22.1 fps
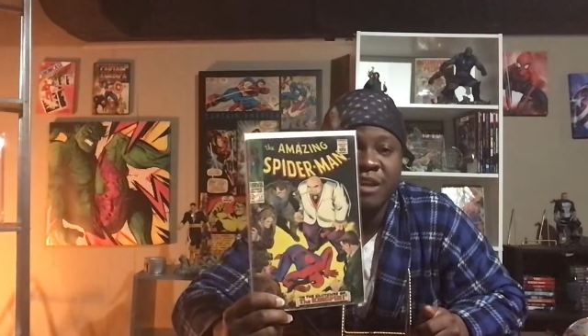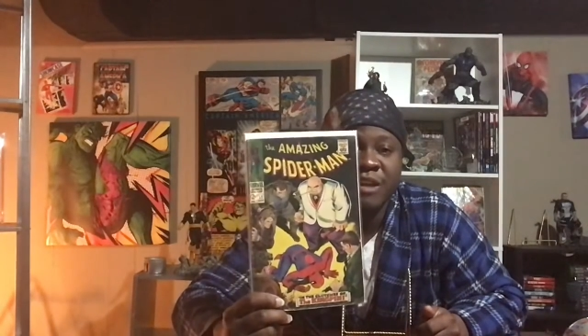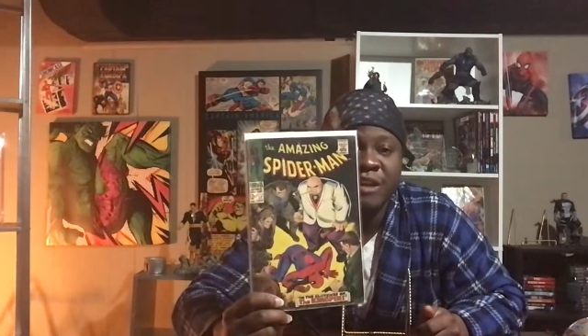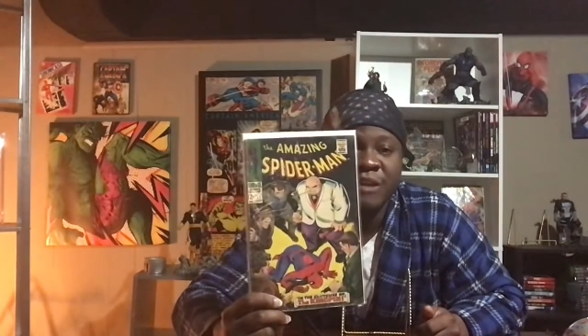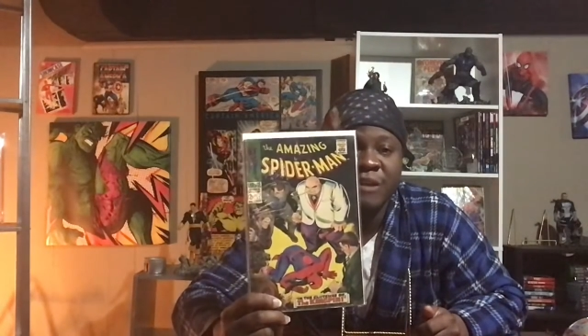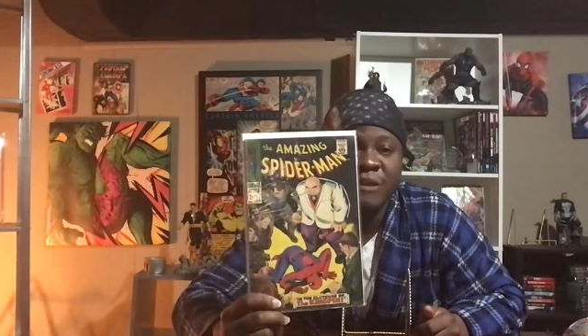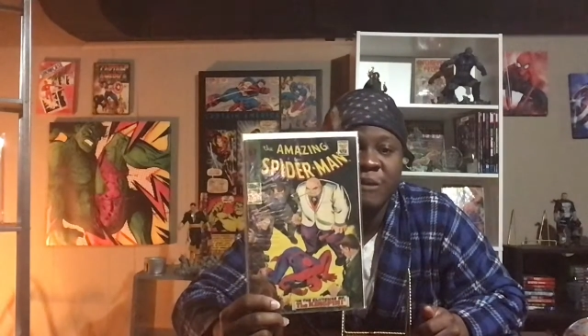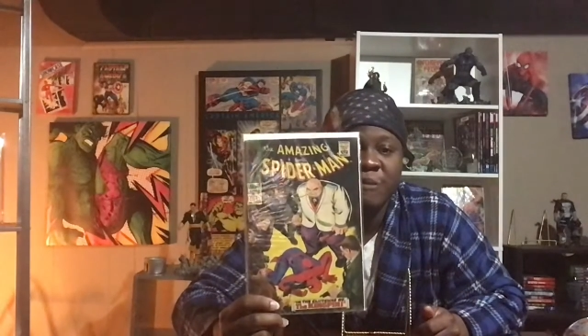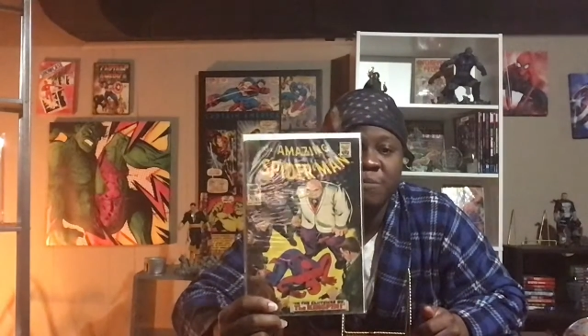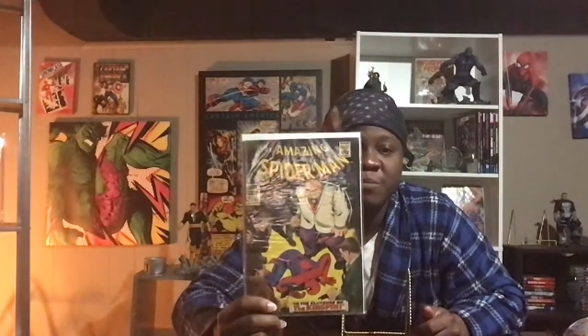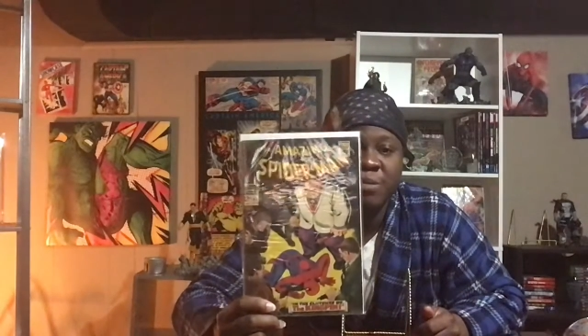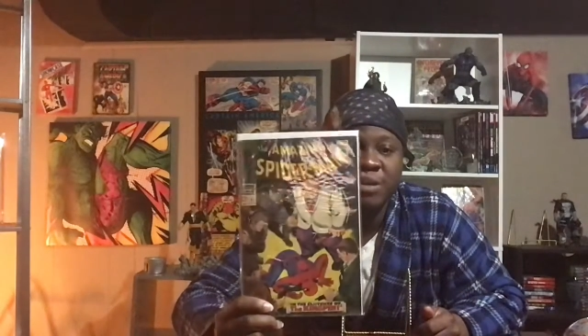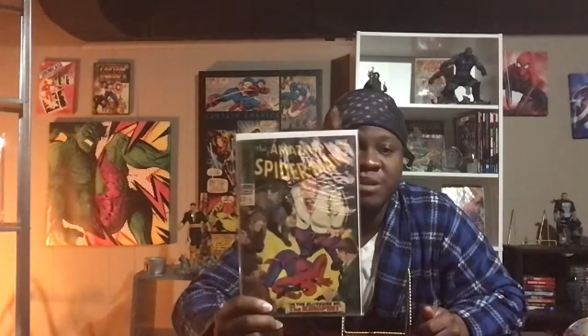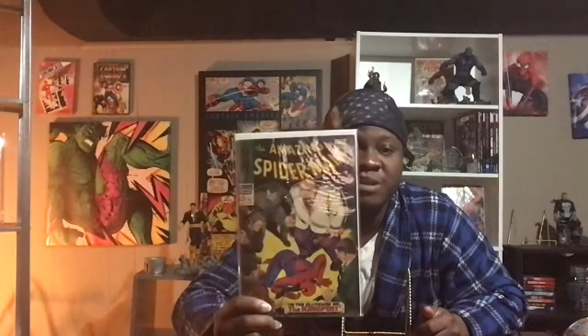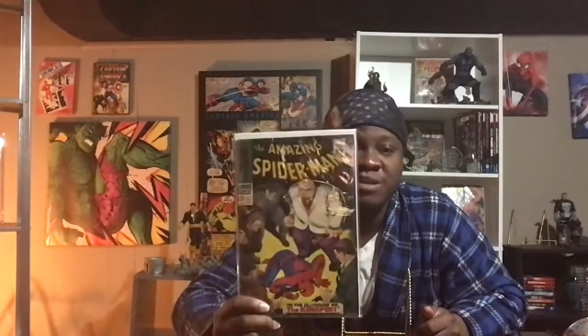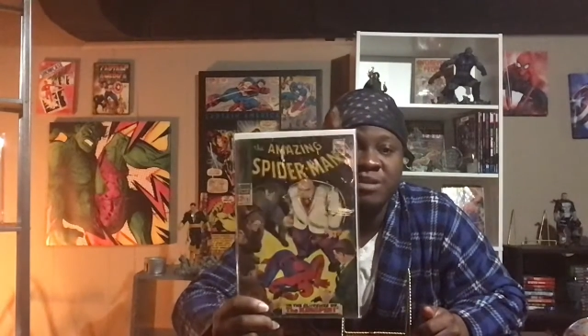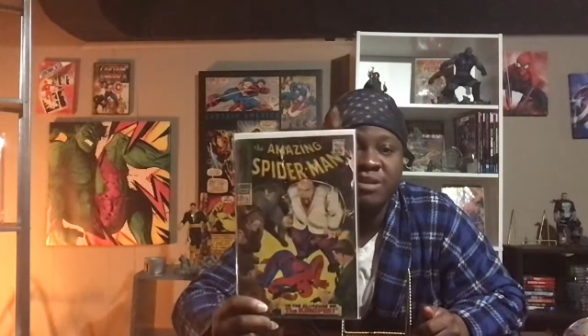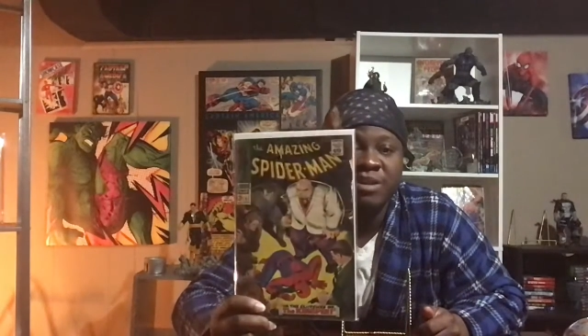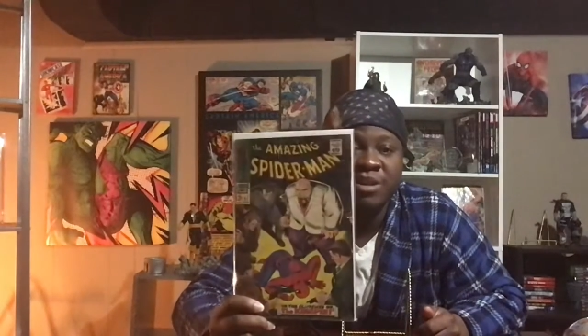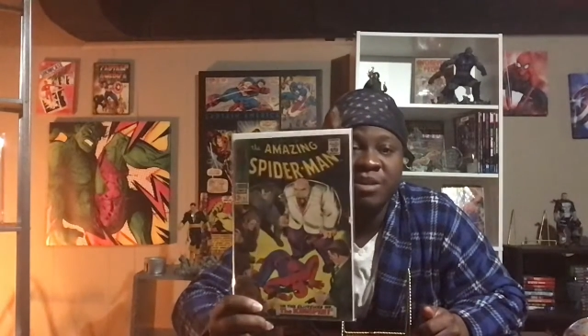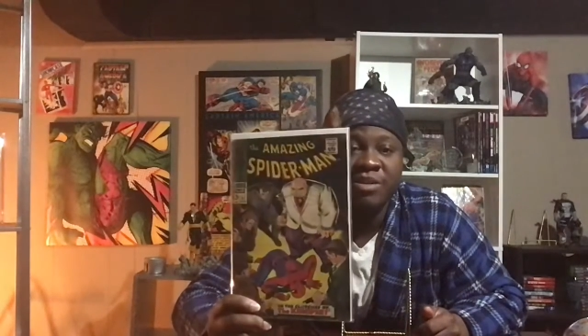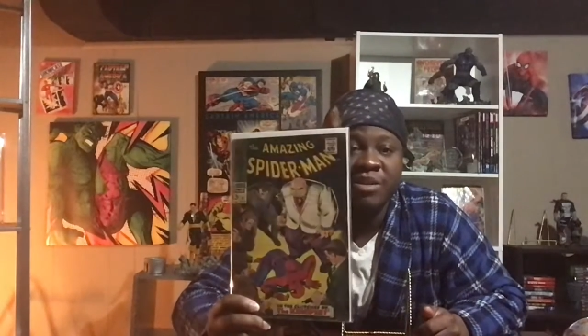He
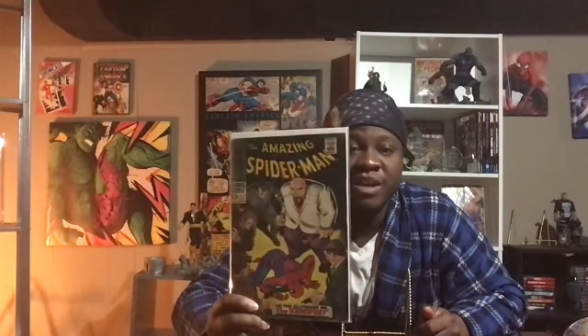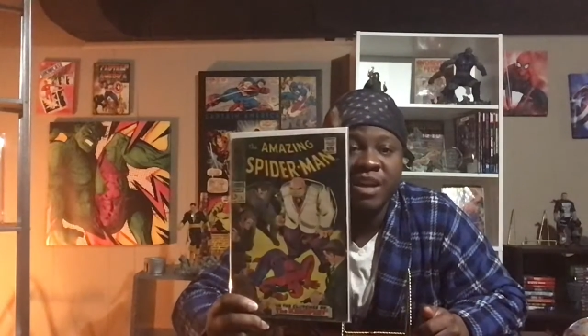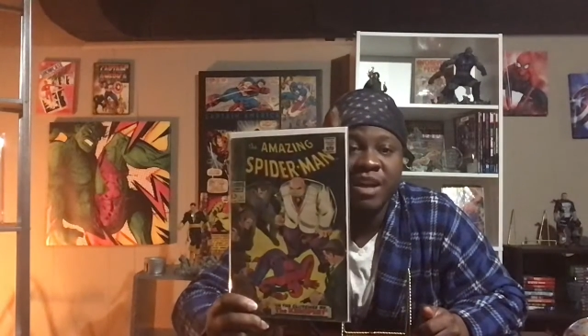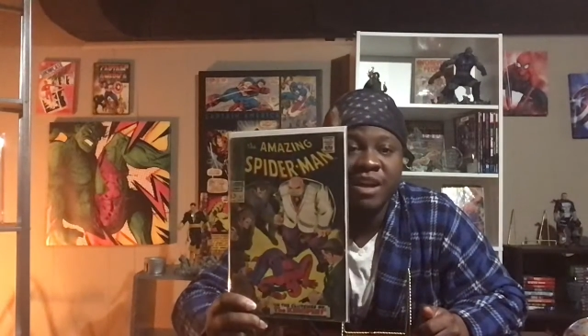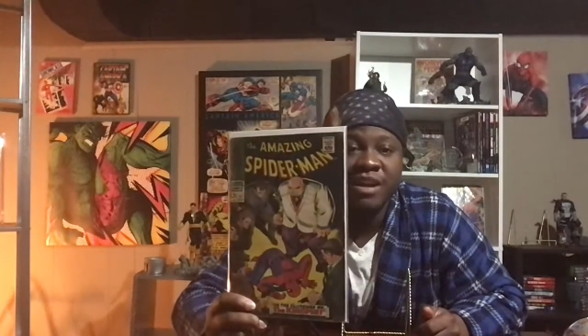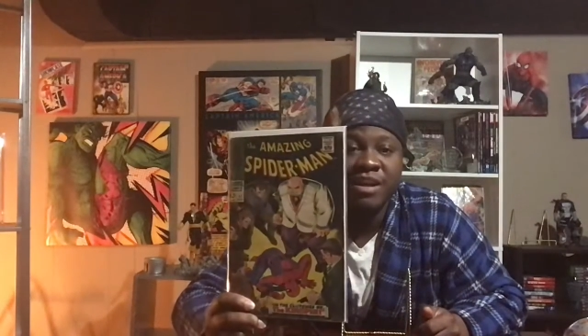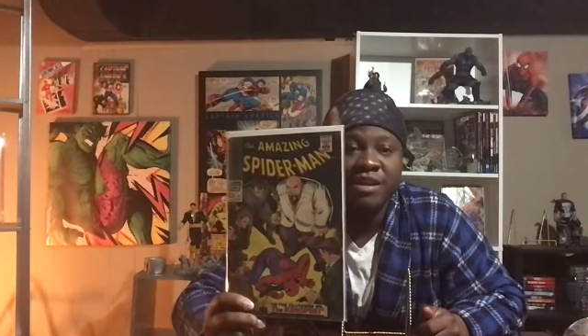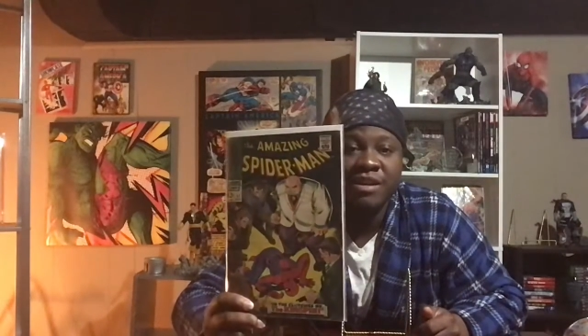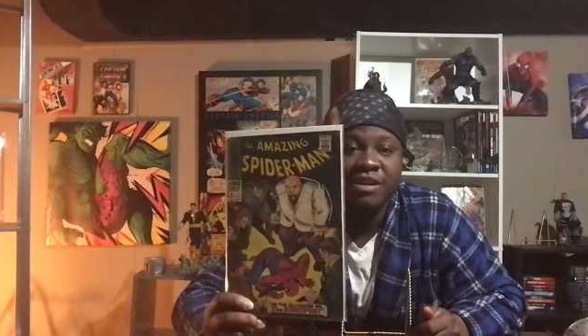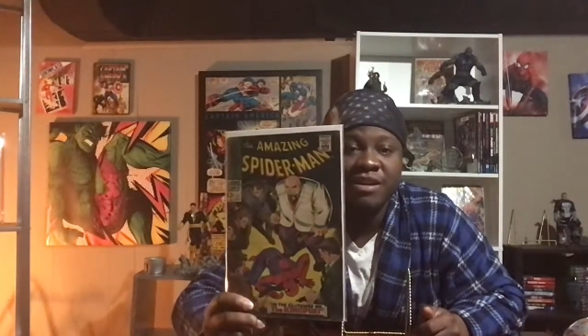appears on that.